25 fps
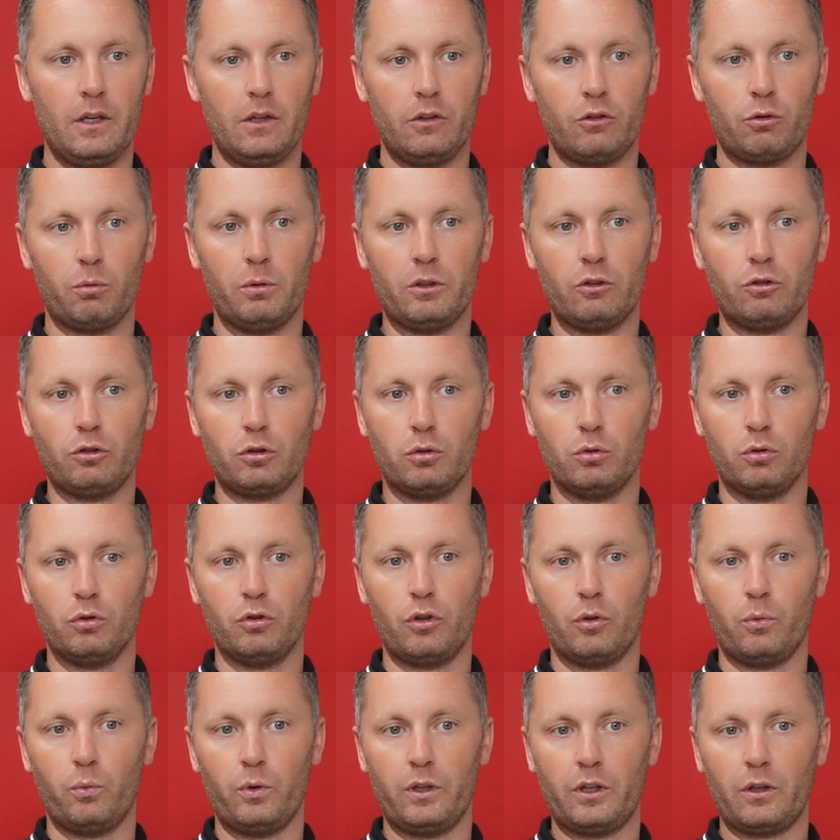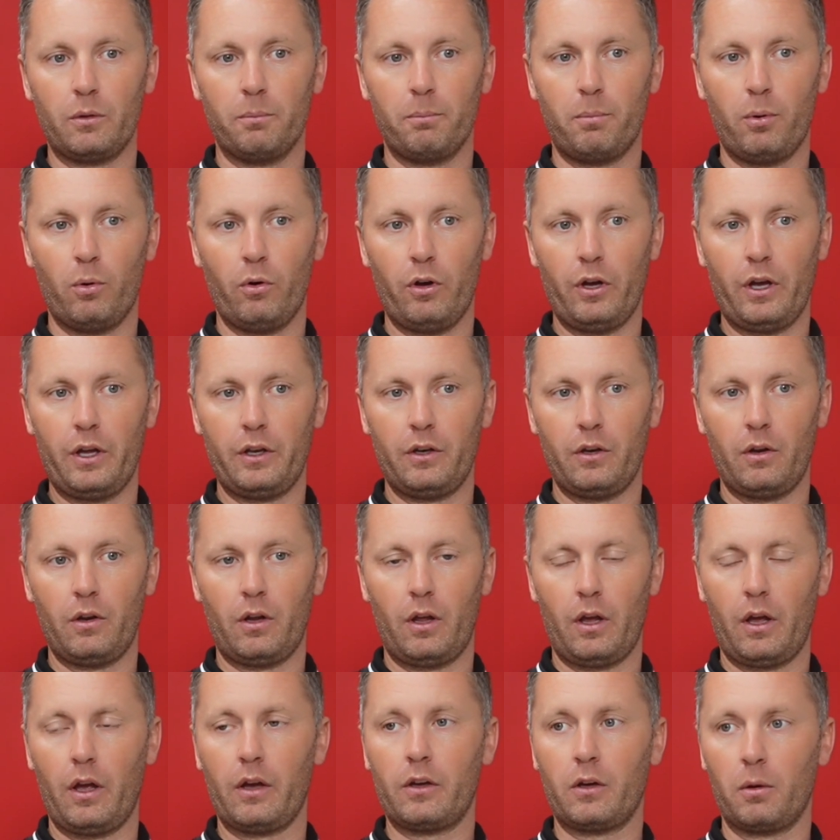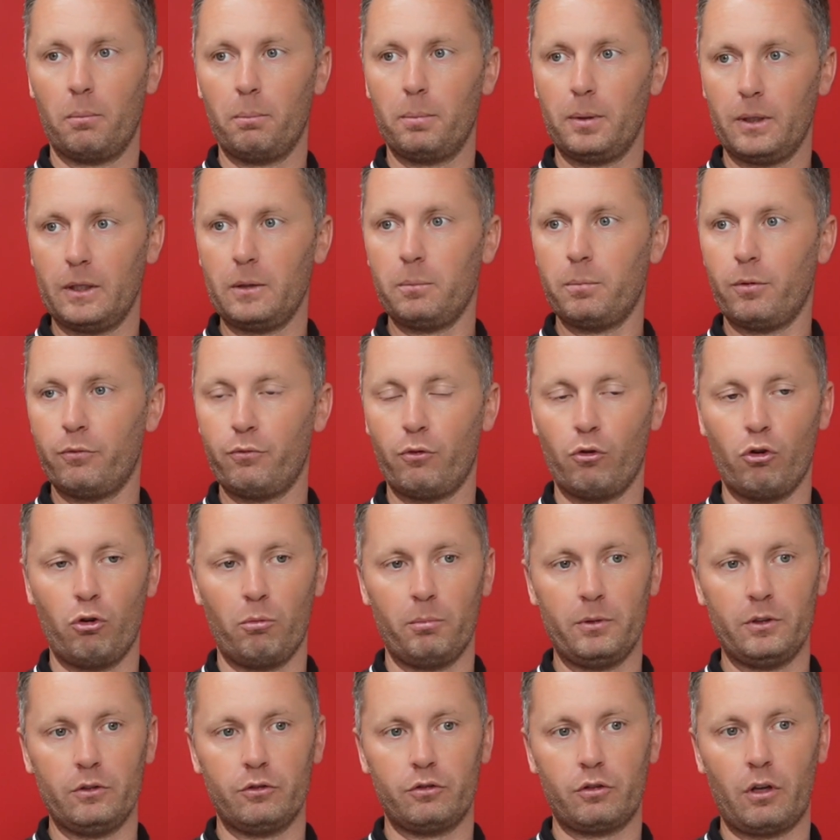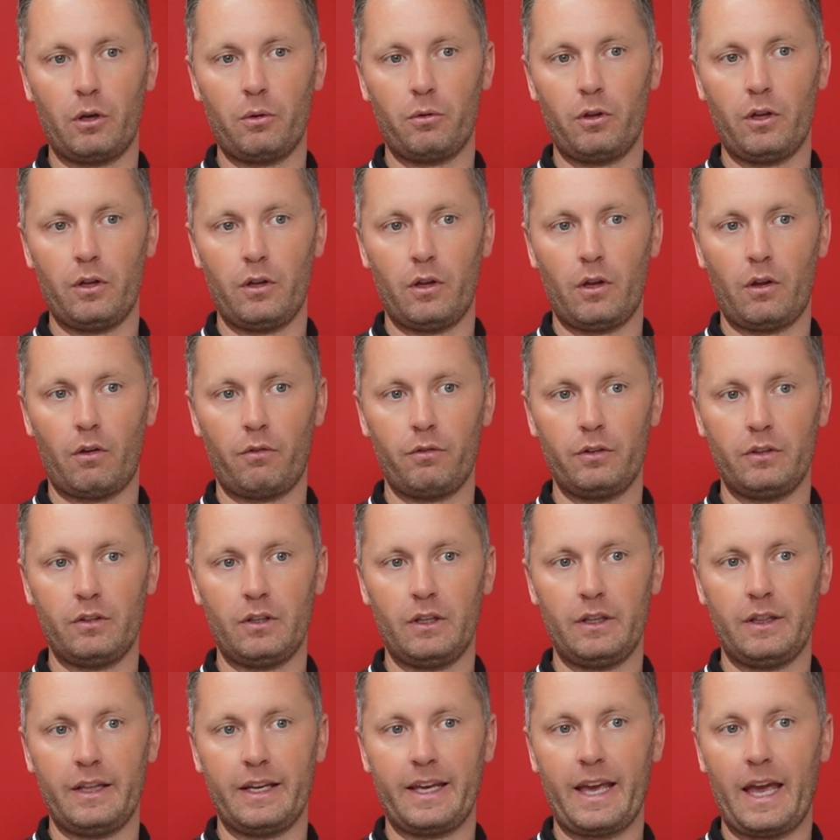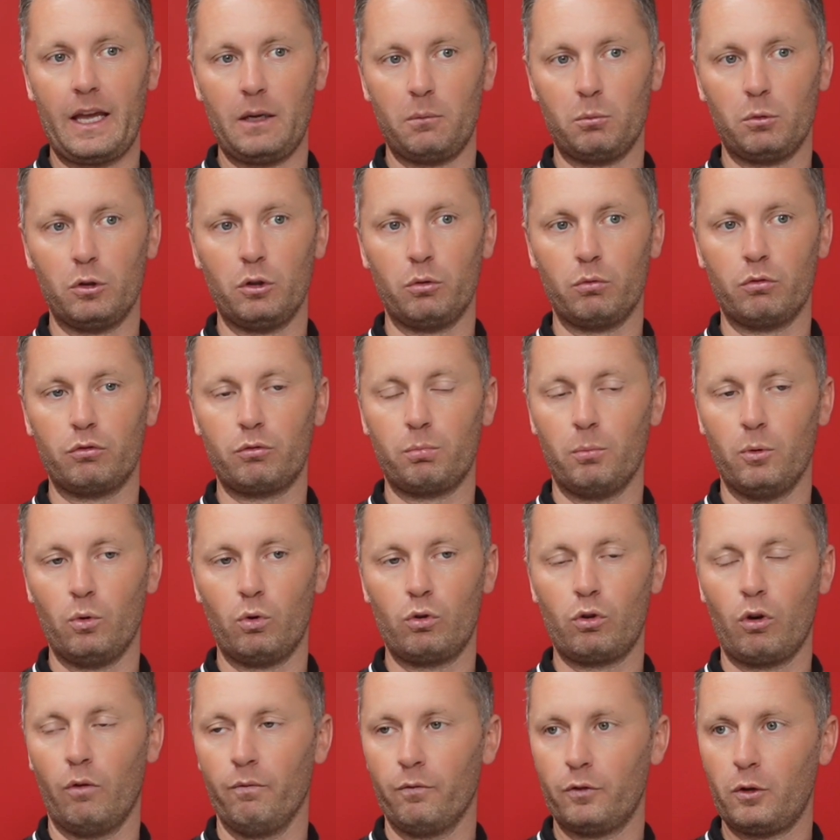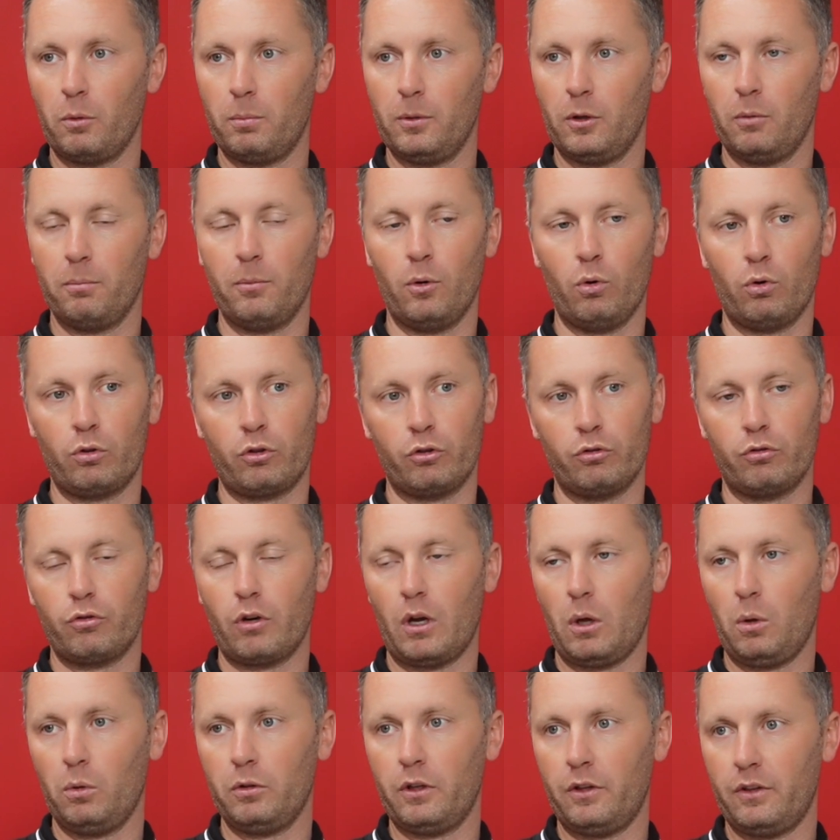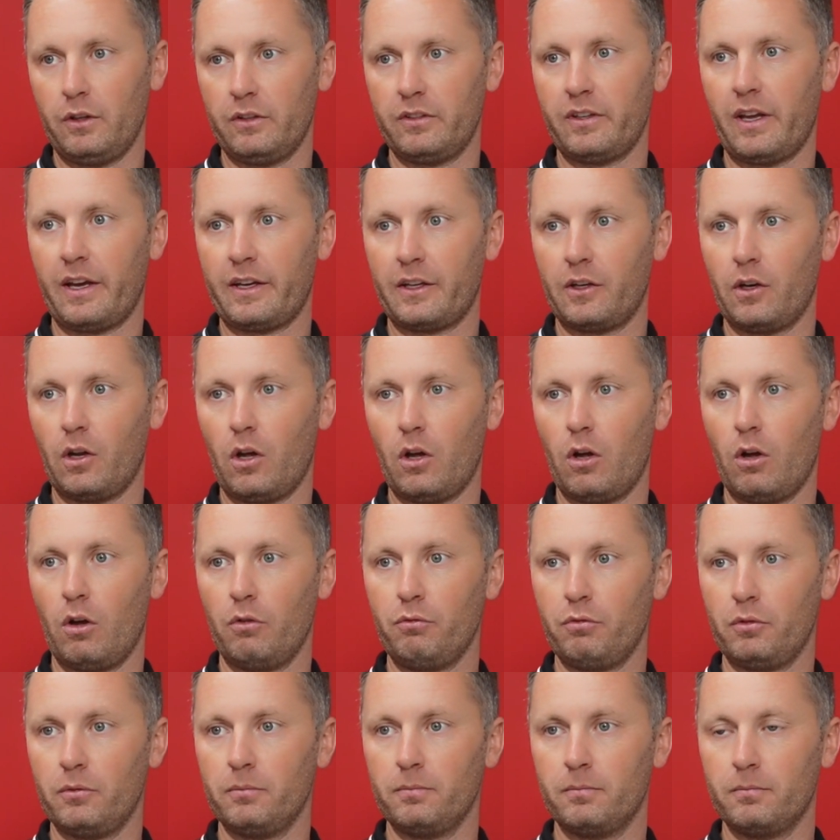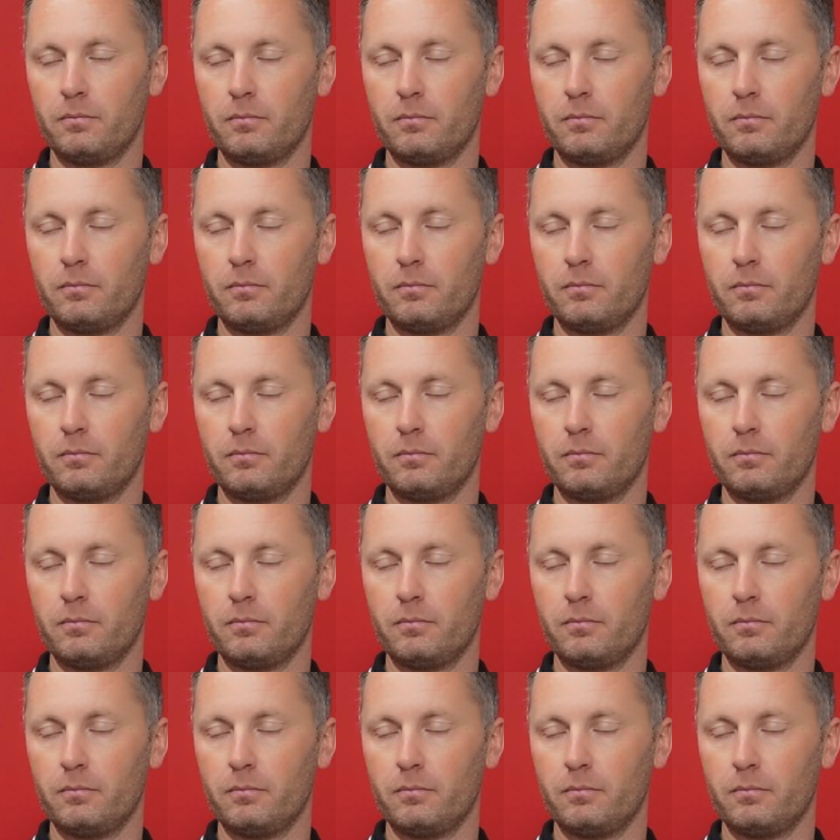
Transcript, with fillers: to ensure that we can put in a complete performance so that obviously the game looks more comfortable and more controlled in the second half.